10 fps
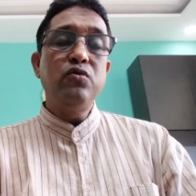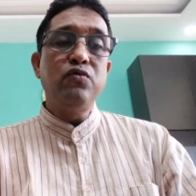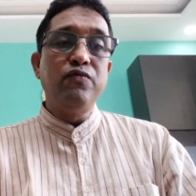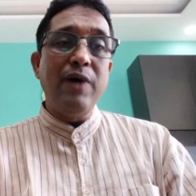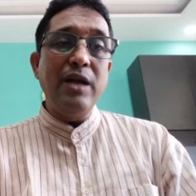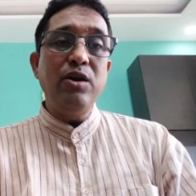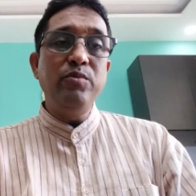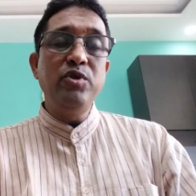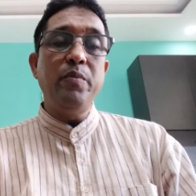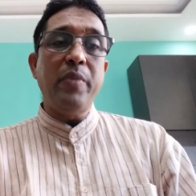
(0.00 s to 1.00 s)
one
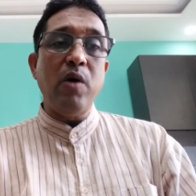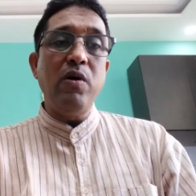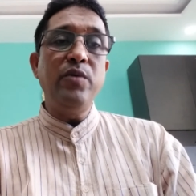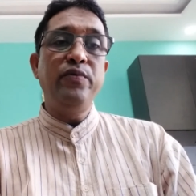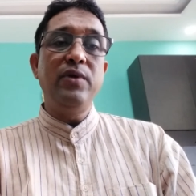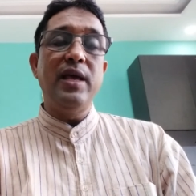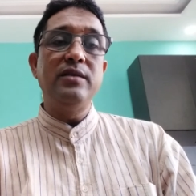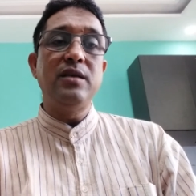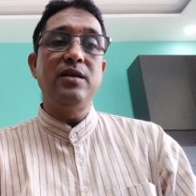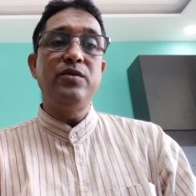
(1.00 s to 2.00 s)
of the powerful
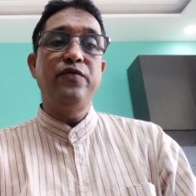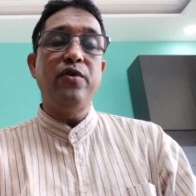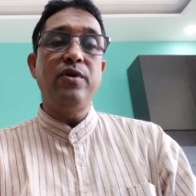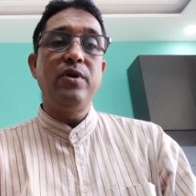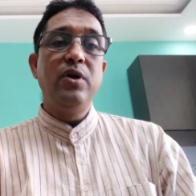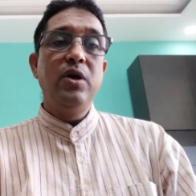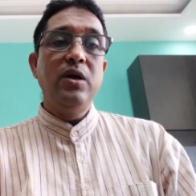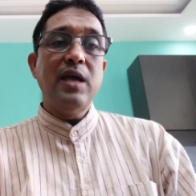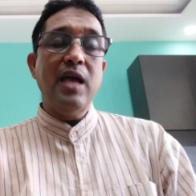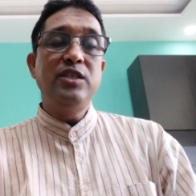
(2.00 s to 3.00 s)
agent for
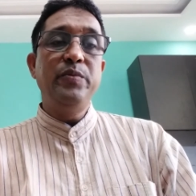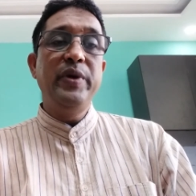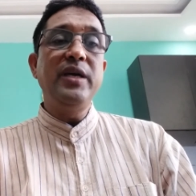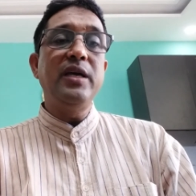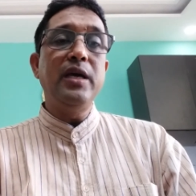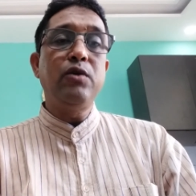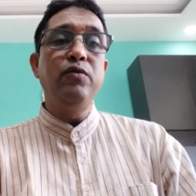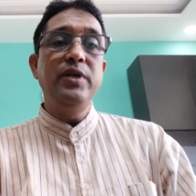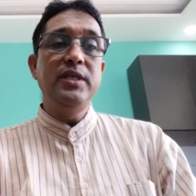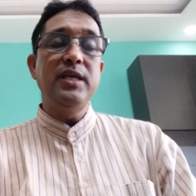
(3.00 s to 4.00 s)
achieving
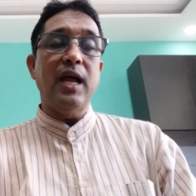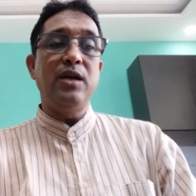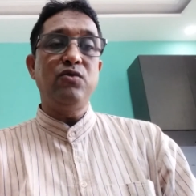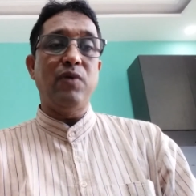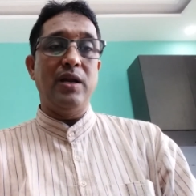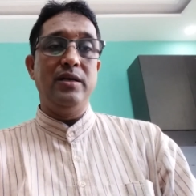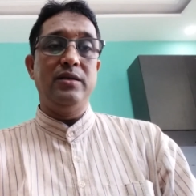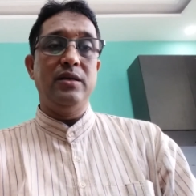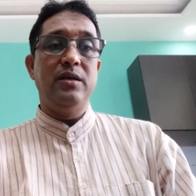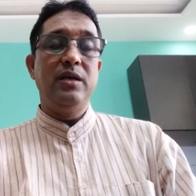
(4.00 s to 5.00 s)
equity and
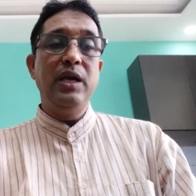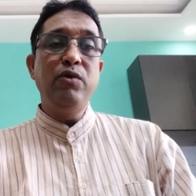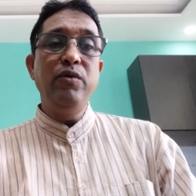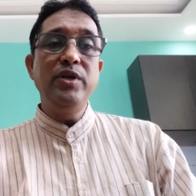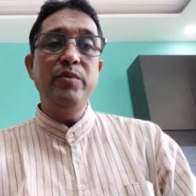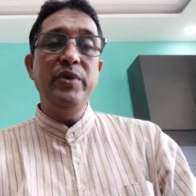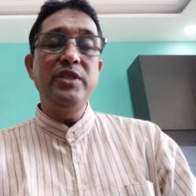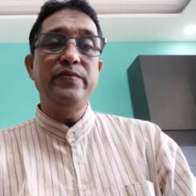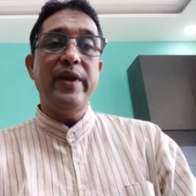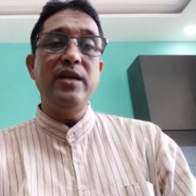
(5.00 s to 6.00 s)
quality. Equity
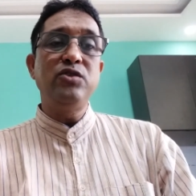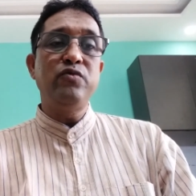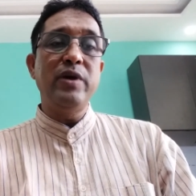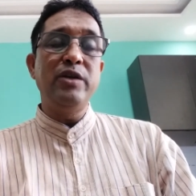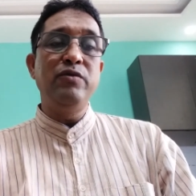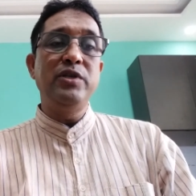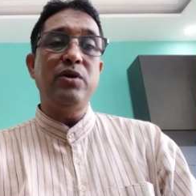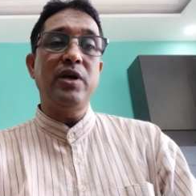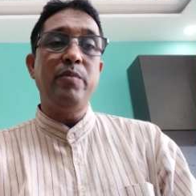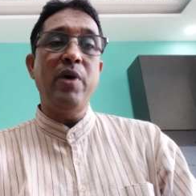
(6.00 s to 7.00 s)
means, friends, when we
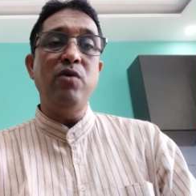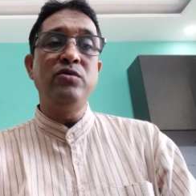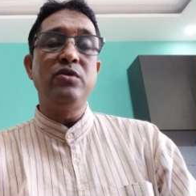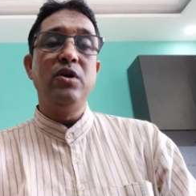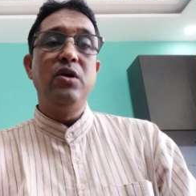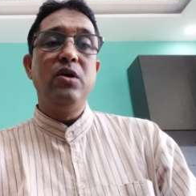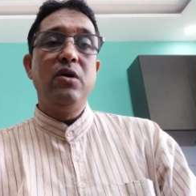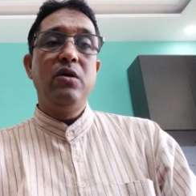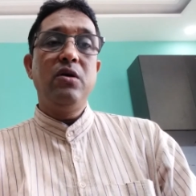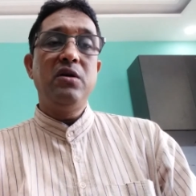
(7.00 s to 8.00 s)
talk about
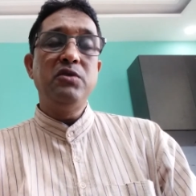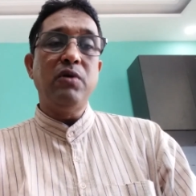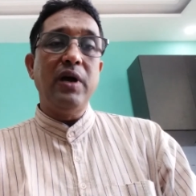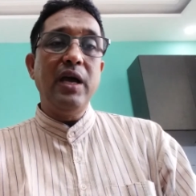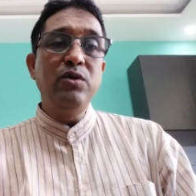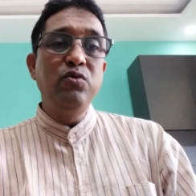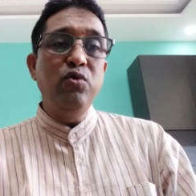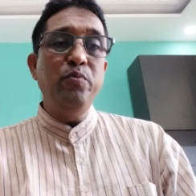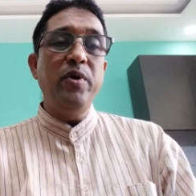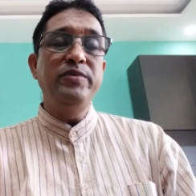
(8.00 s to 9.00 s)
a
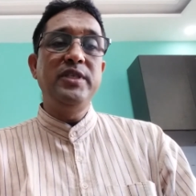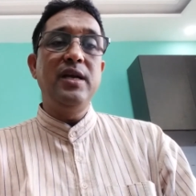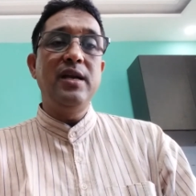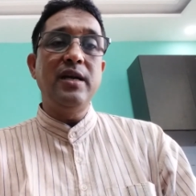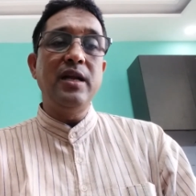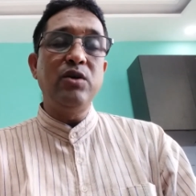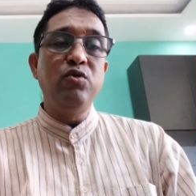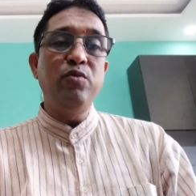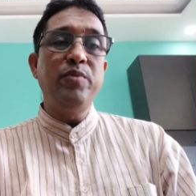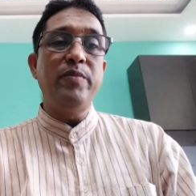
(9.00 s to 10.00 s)
group of children, a
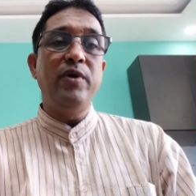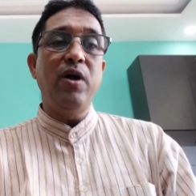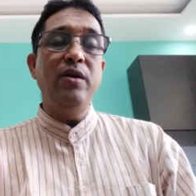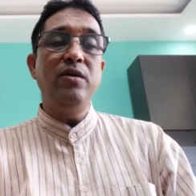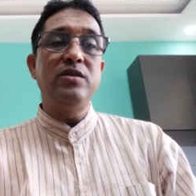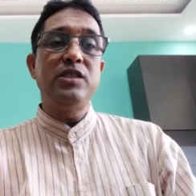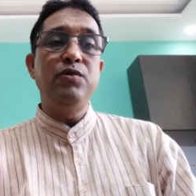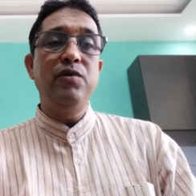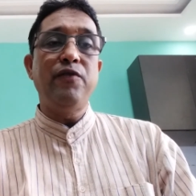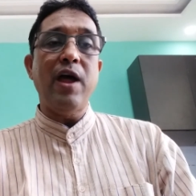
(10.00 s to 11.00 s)
group of learners,
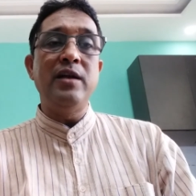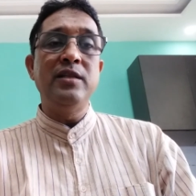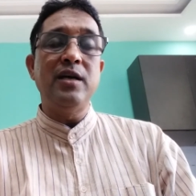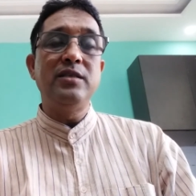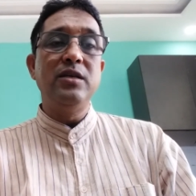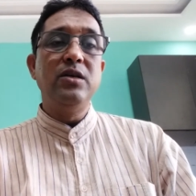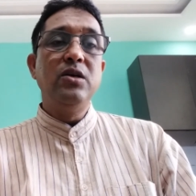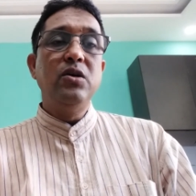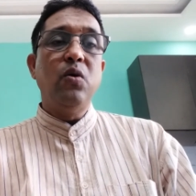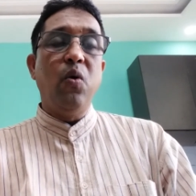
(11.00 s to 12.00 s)
you will find that
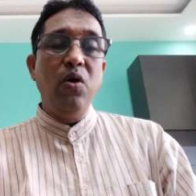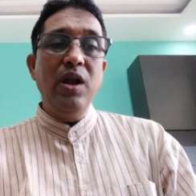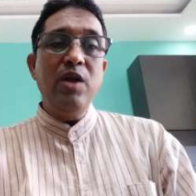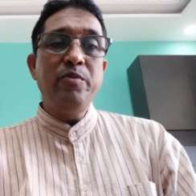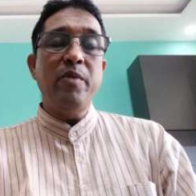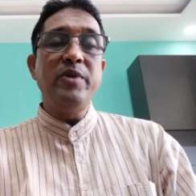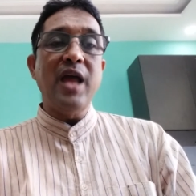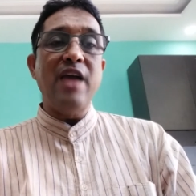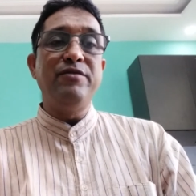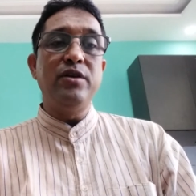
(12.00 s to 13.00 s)
all are from
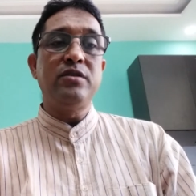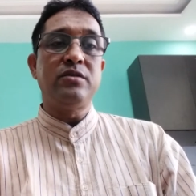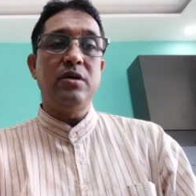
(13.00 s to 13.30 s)
diverse